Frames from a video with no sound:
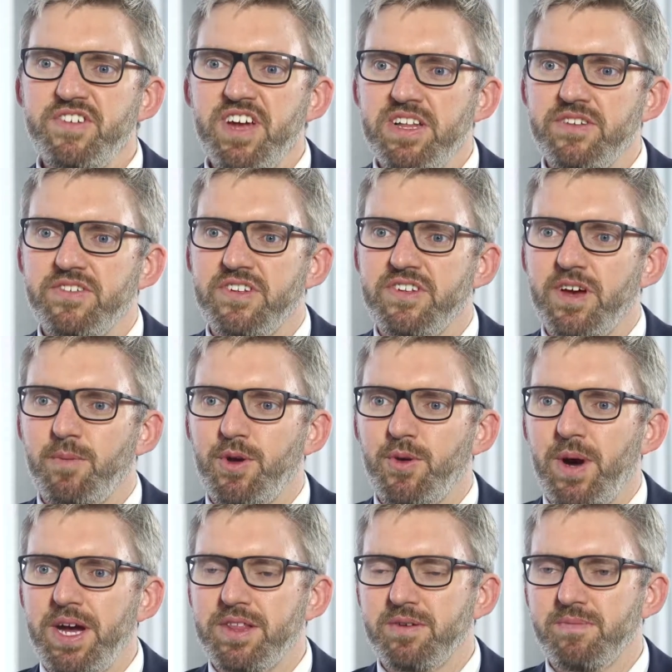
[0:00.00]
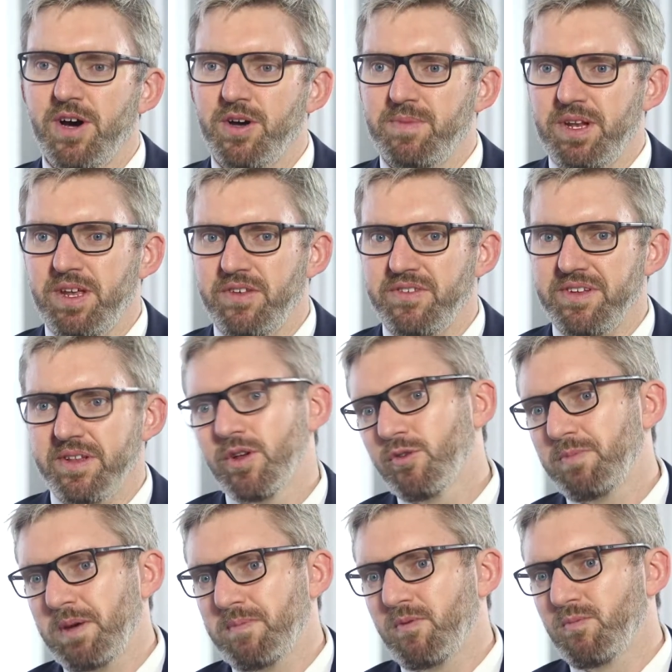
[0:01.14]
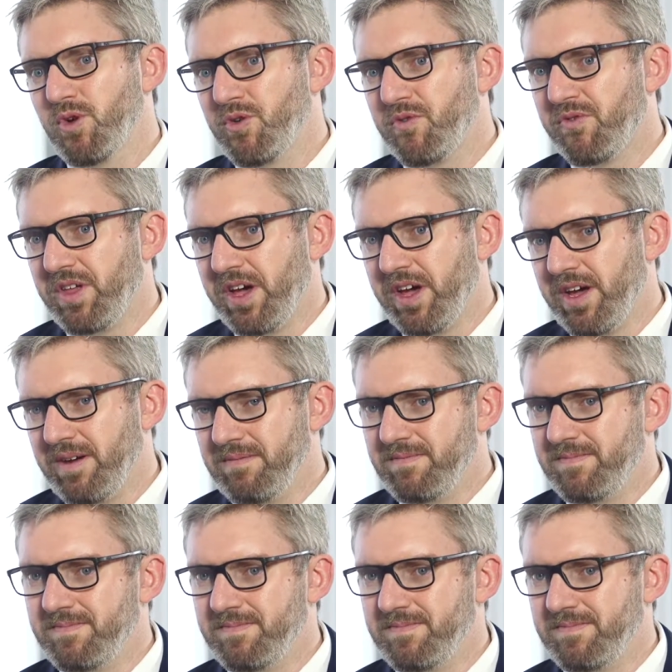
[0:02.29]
challenge in WA at the moment is a lot of people moved there